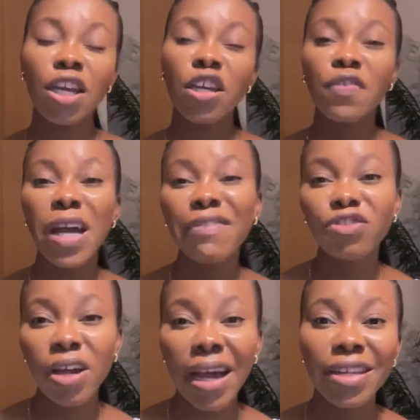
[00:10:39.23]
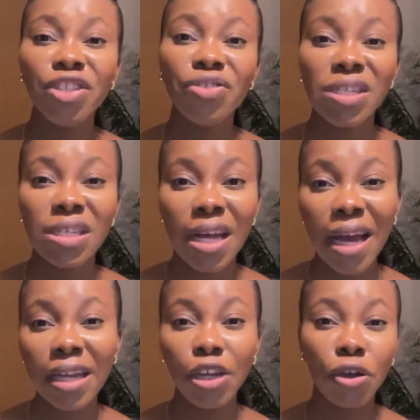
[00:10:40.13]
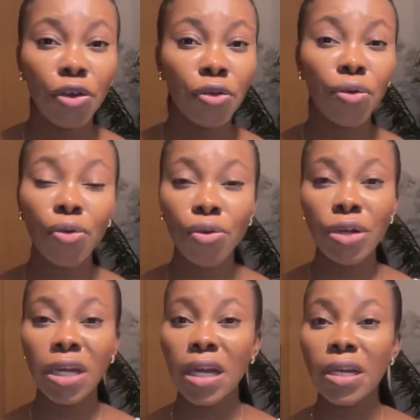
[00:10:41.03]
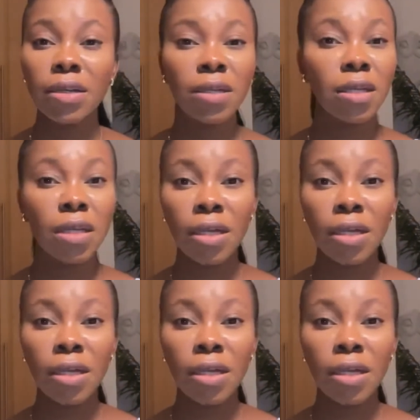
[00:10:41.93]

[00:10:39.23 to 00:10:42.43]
If you have tried treating acne on your own in